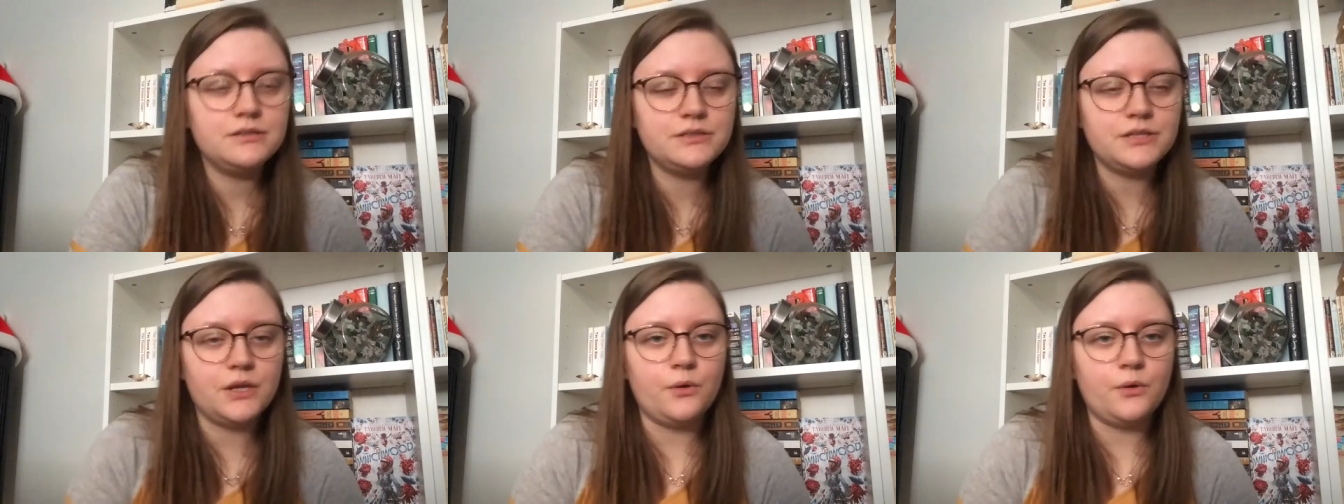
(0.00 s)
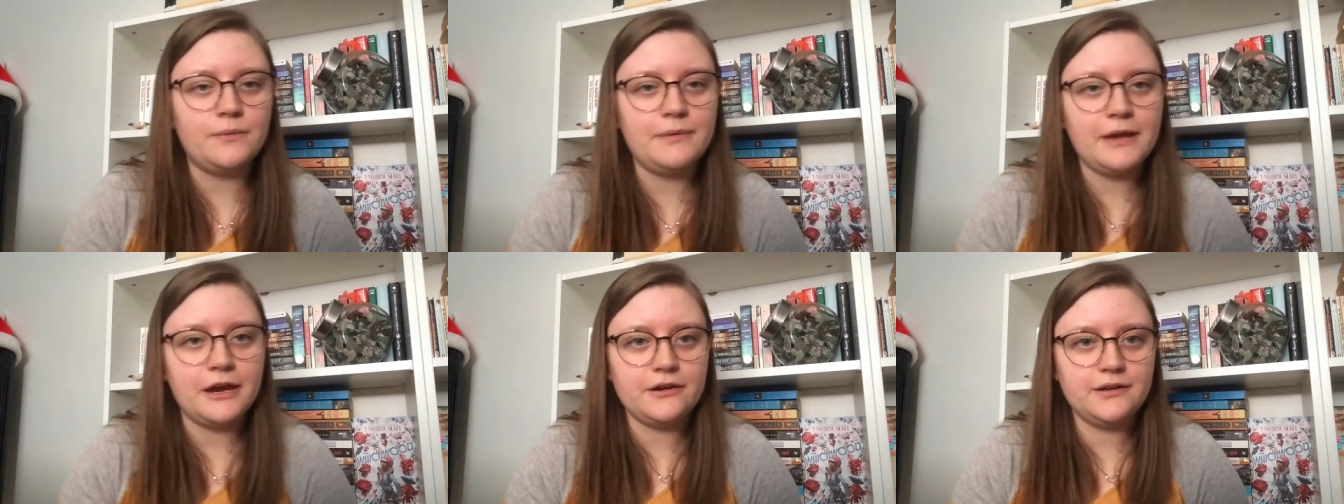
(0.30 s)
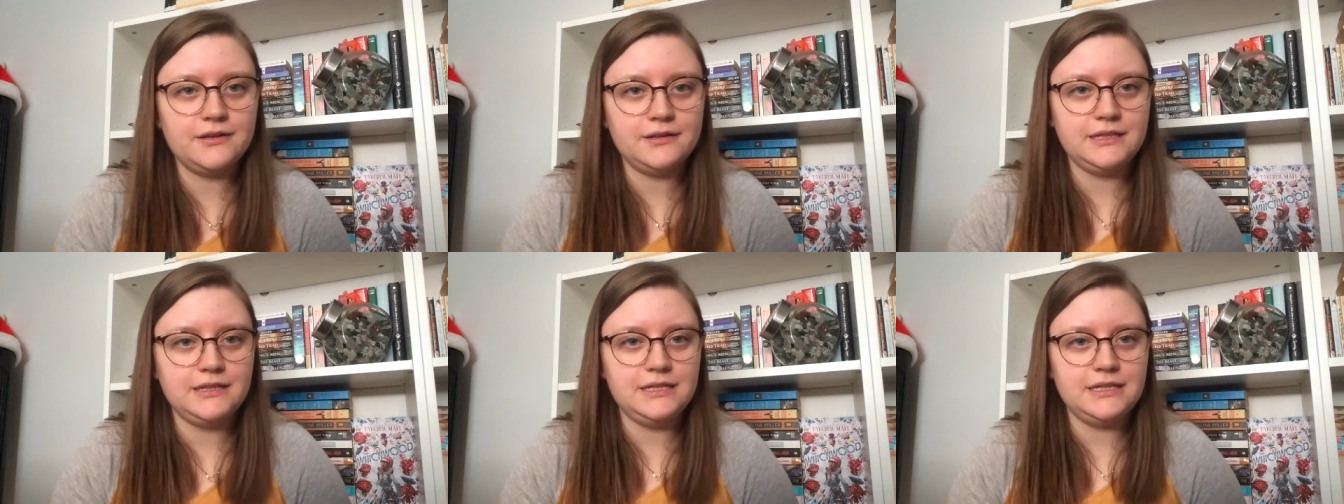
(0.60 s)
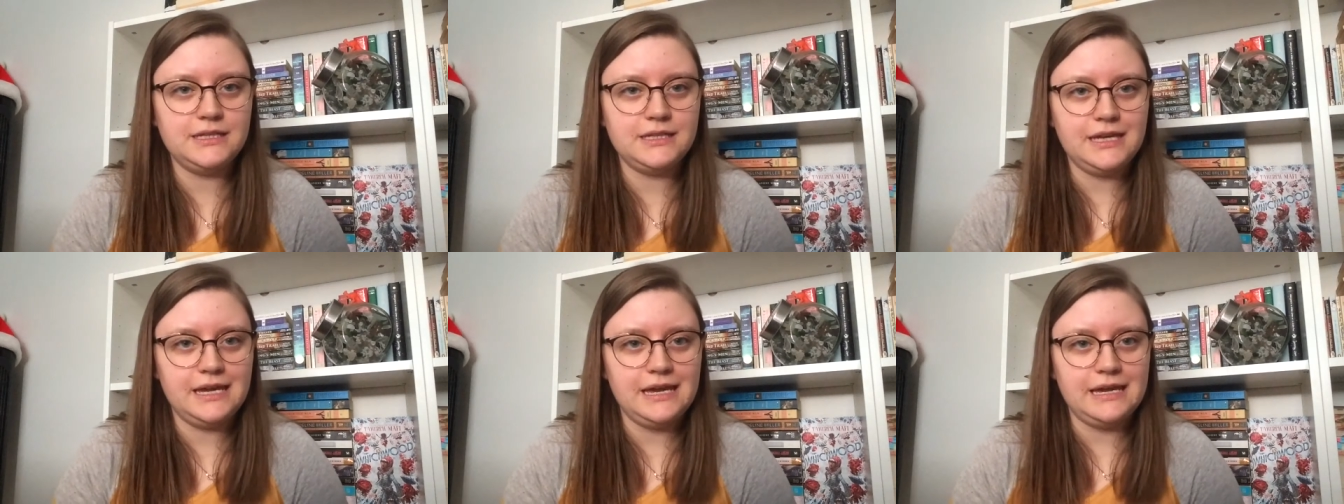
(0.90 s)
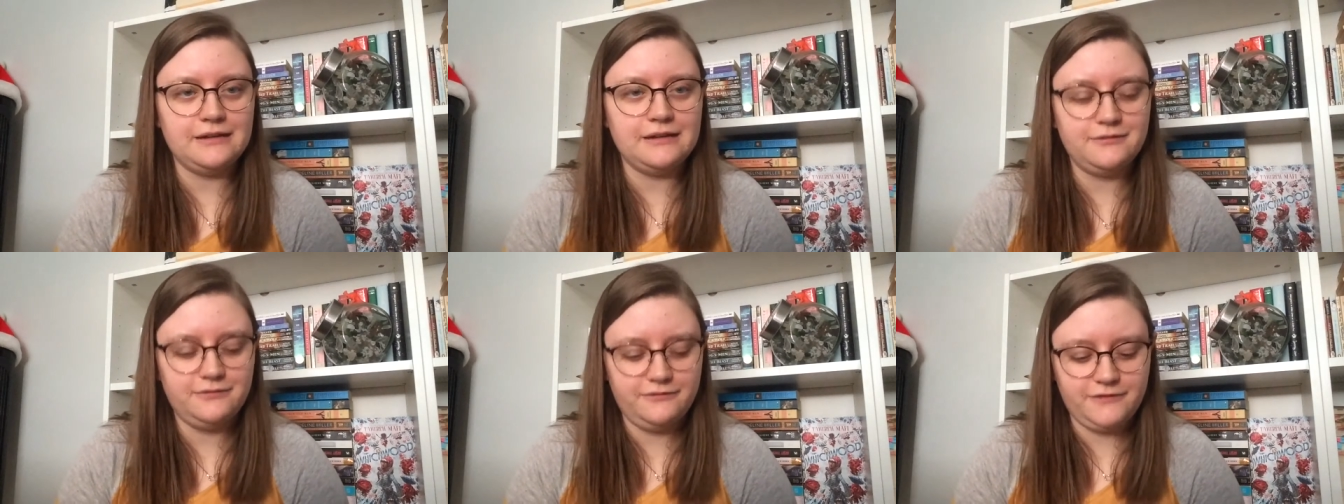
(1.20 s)
So apparently the
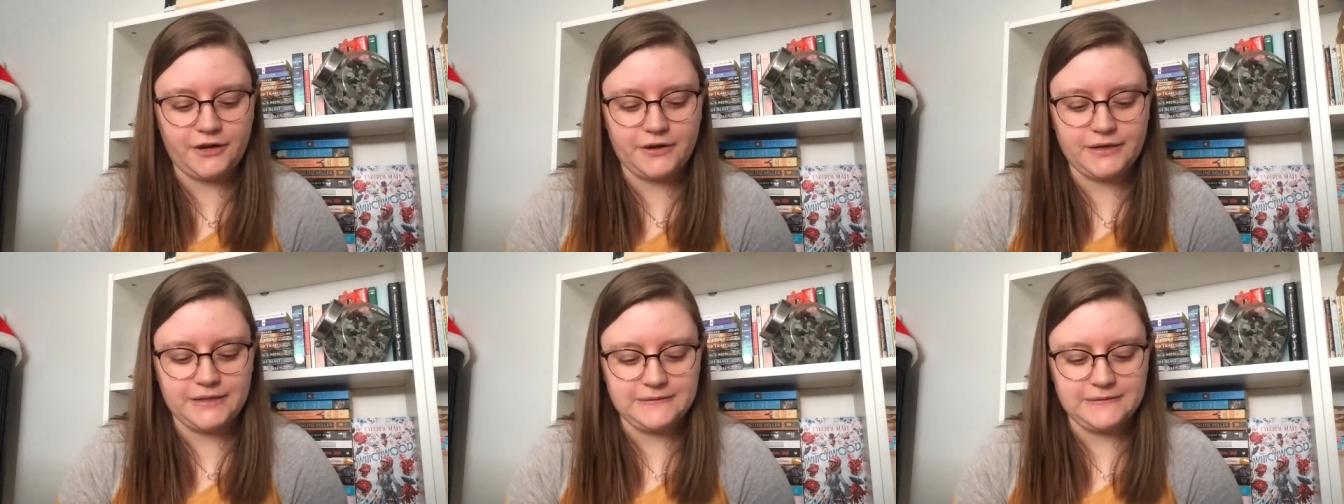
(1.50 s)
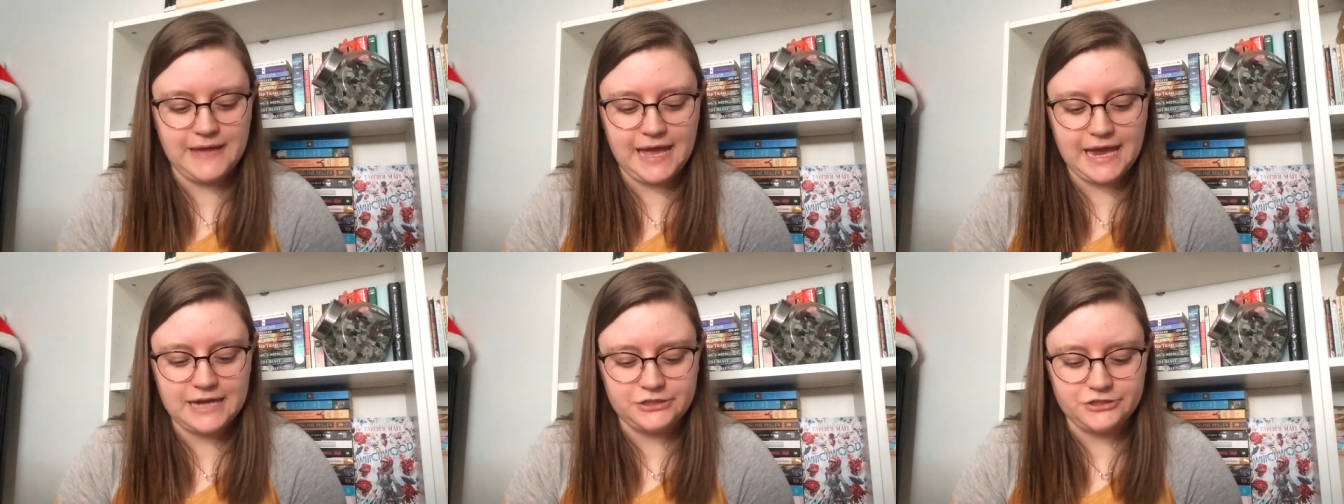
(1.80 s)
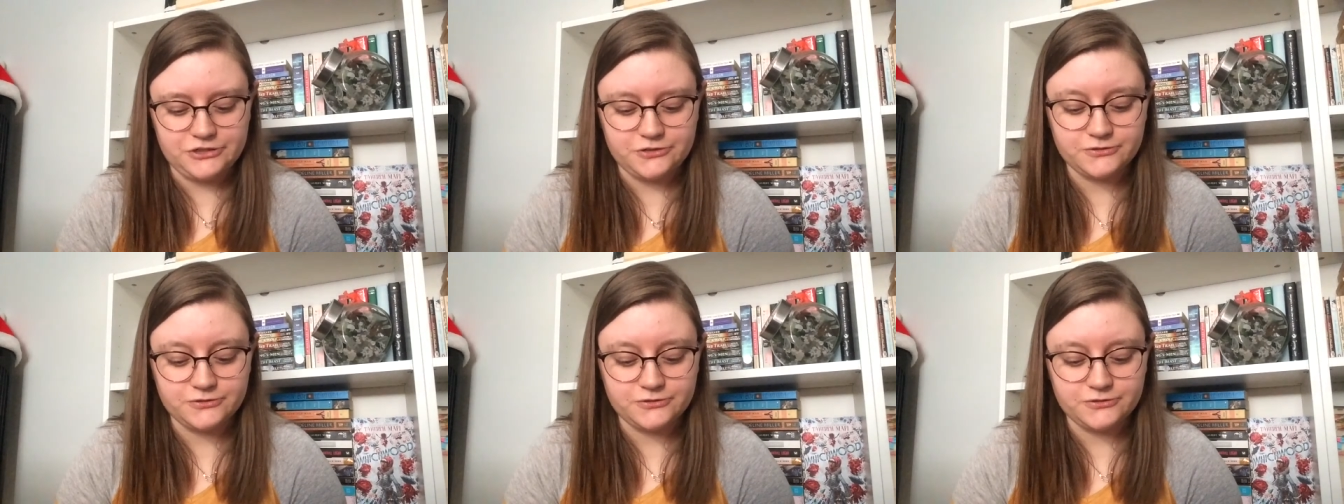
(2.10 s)
King of Fairyland